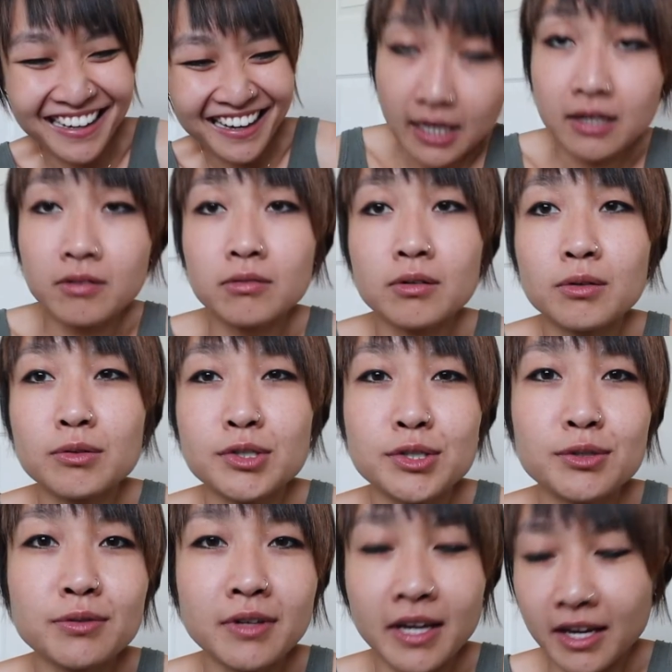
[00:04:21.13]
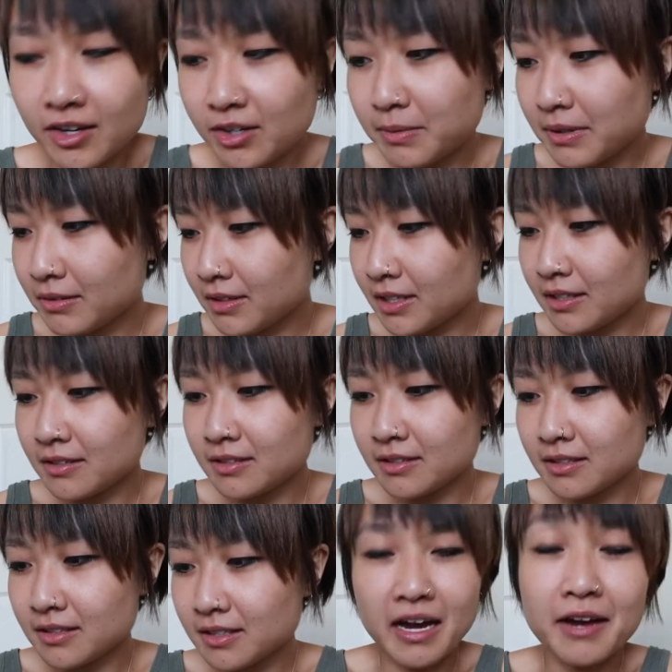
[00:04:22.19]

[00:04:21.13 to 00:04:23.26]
I don't know, do you care about this?